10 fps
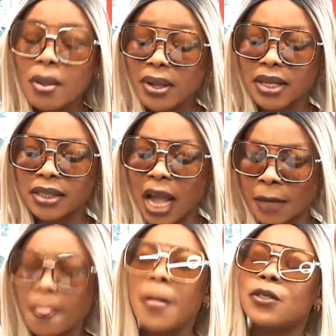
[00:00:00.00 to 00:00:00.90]

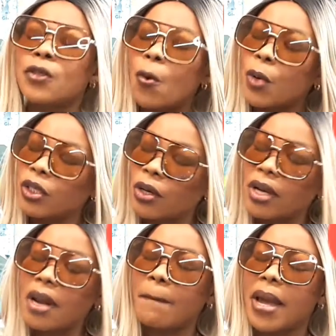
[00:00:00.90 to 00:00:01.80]
Understand? So we talk
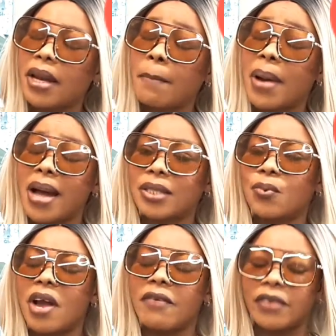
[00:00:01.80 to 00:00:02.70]
in the part
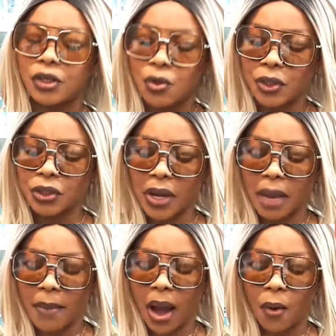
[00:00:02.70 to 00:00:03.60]
one video, we talk
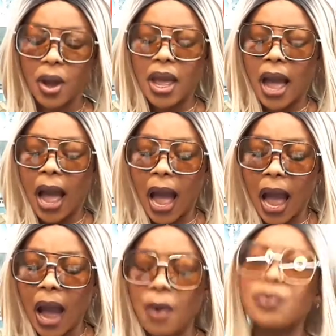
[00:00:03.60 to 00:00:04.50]
about
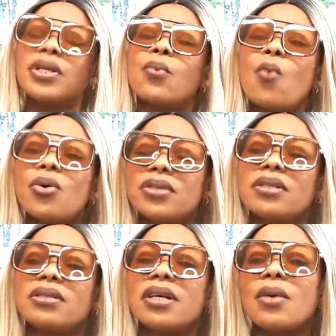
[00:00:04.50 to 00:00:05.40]
how they
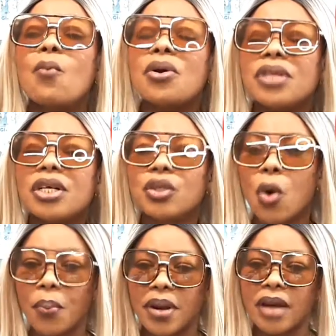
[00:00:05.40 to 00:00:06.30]
wanted to
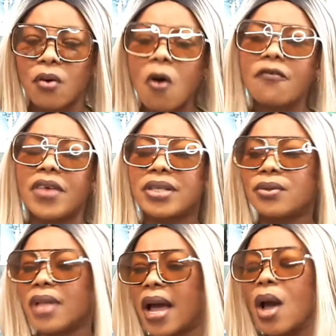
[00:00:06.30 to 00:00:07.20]
open an office
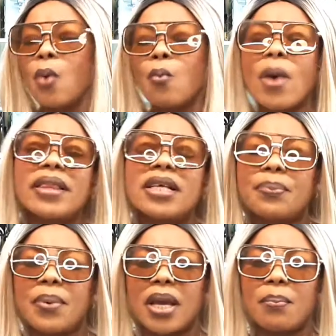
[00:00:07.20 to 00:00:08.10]
so that when these
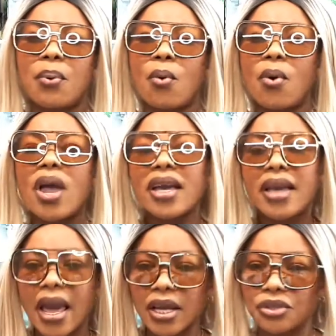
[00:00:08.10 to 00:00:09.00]
people
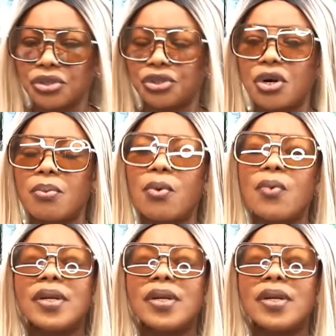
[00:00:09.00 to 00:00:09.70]
get into trouble,